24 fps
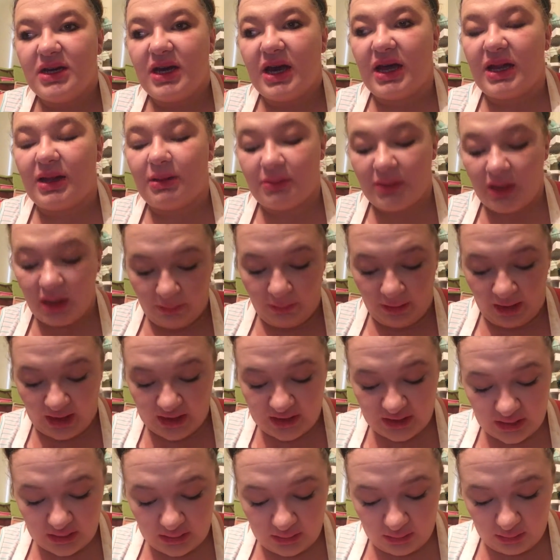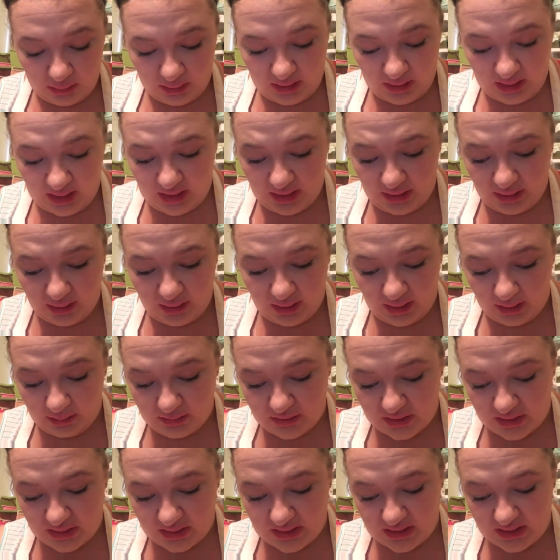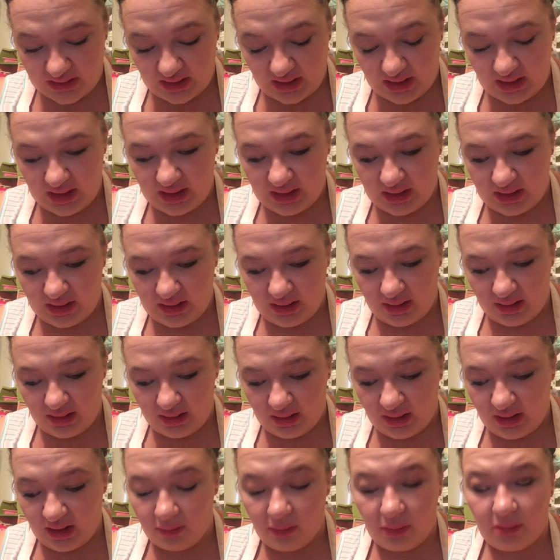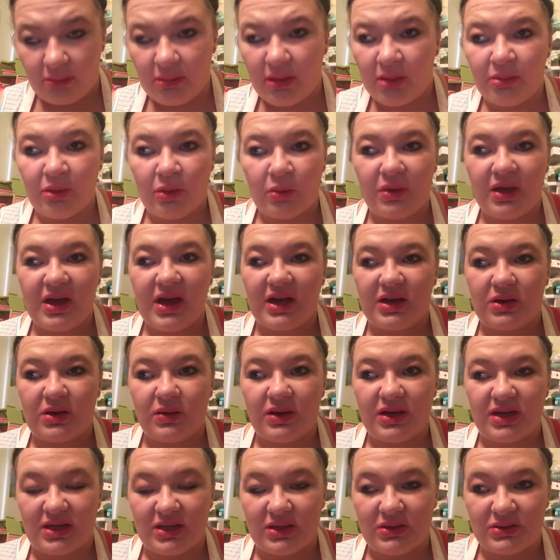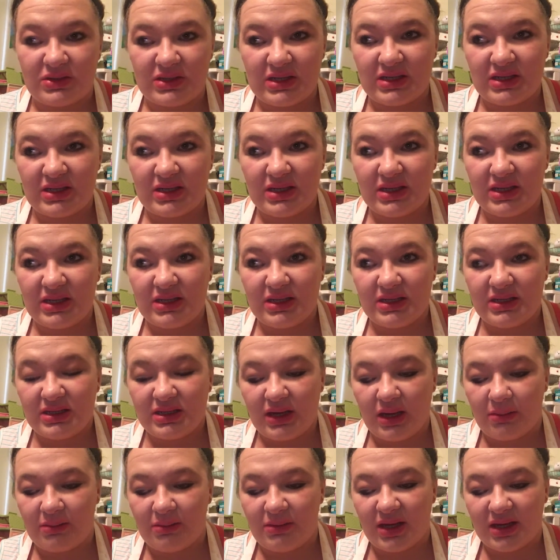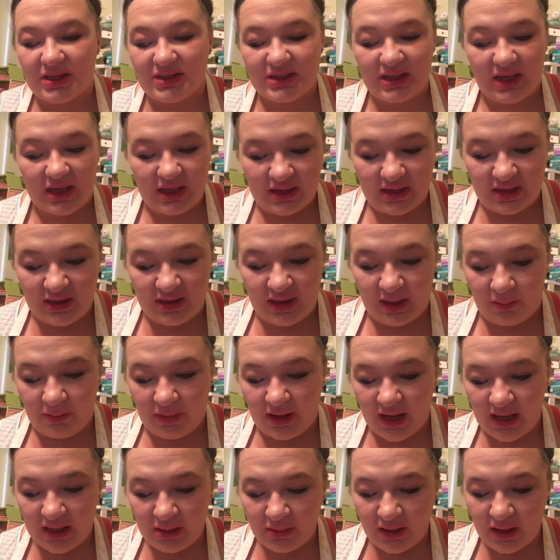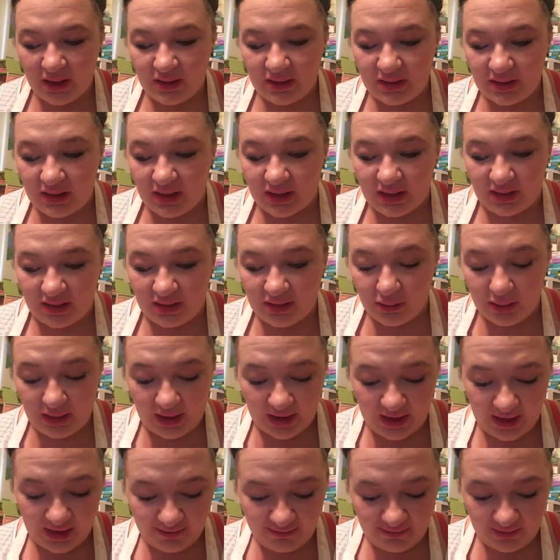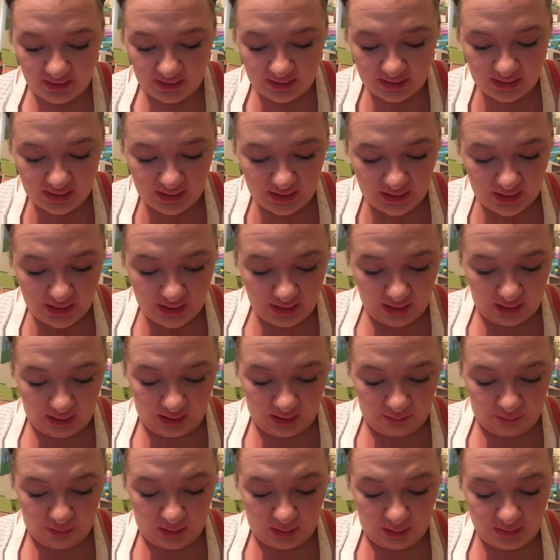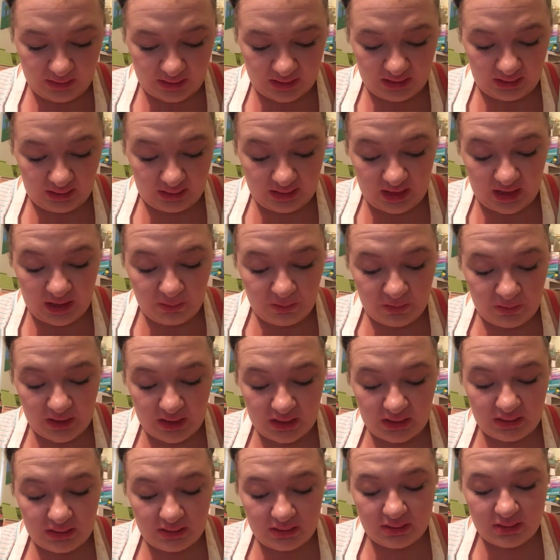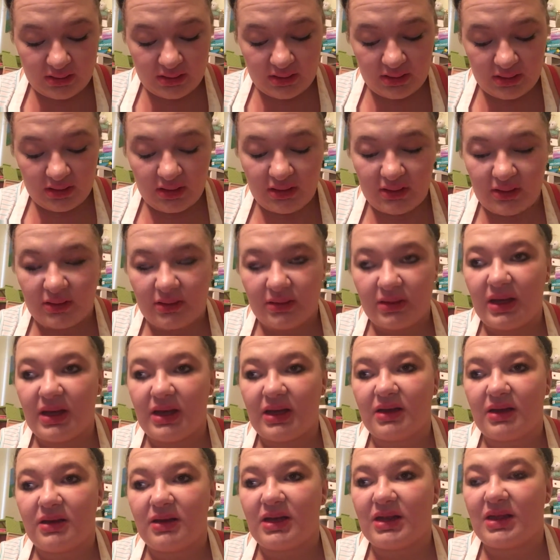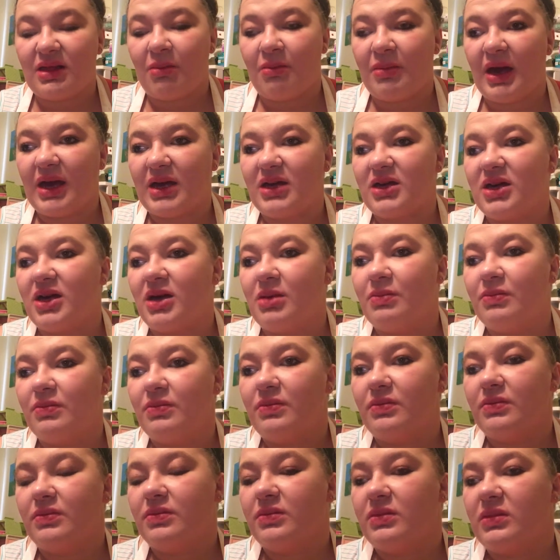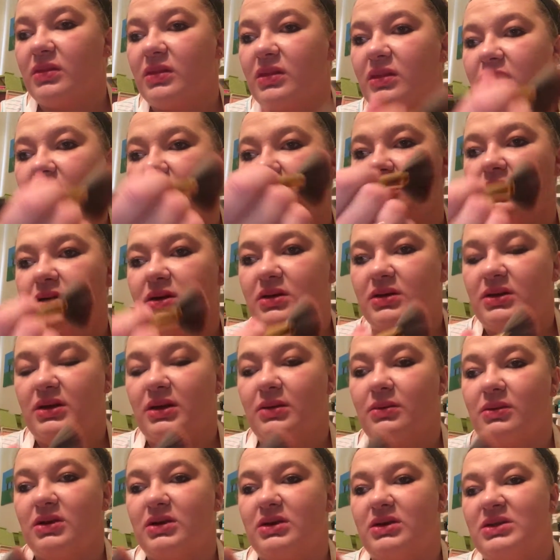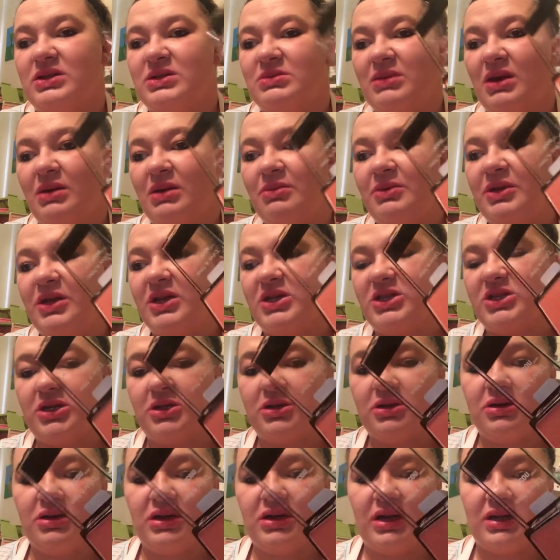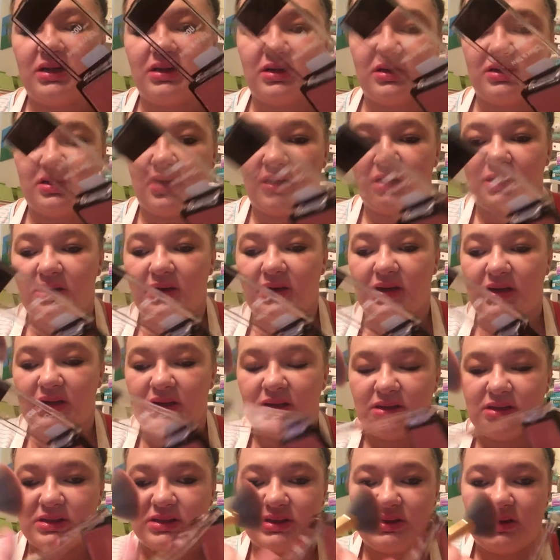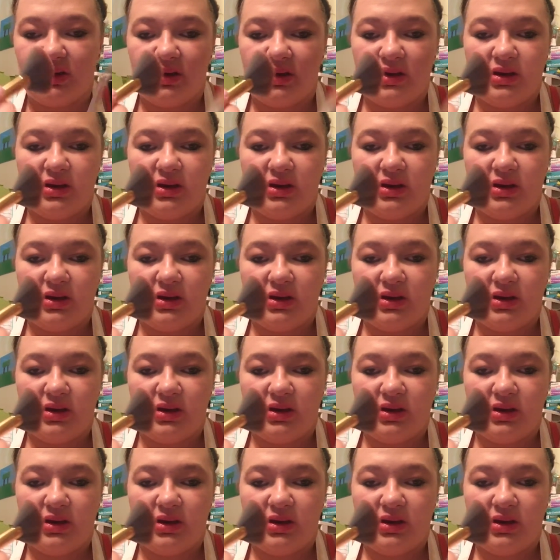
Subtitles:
And I'm not bashing L'Oreal, I'm just saying I remember why I quit using it. I'm not saying anything bad about it. I still have it, and I'm probably gonna keep it in like as a backup. So now we're gonna use my blush here, and the color is